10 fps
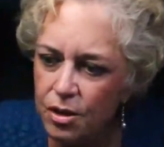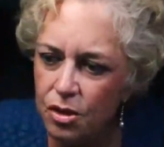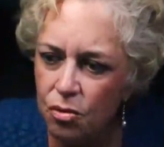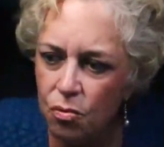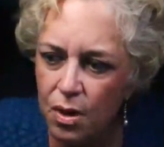
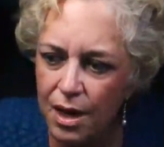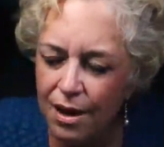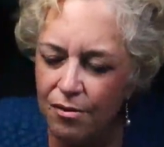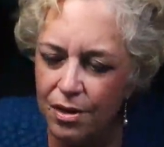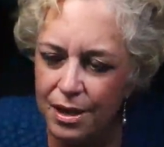do
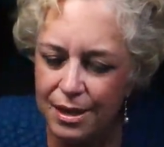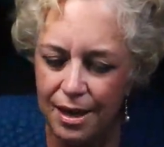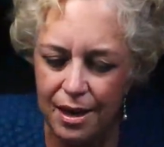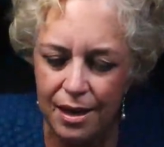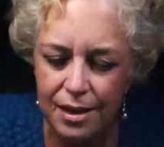whatever it
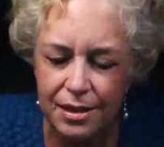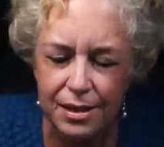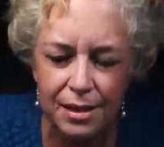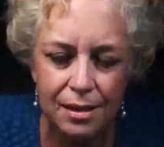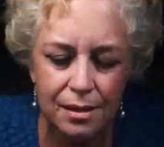
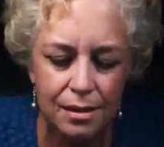takes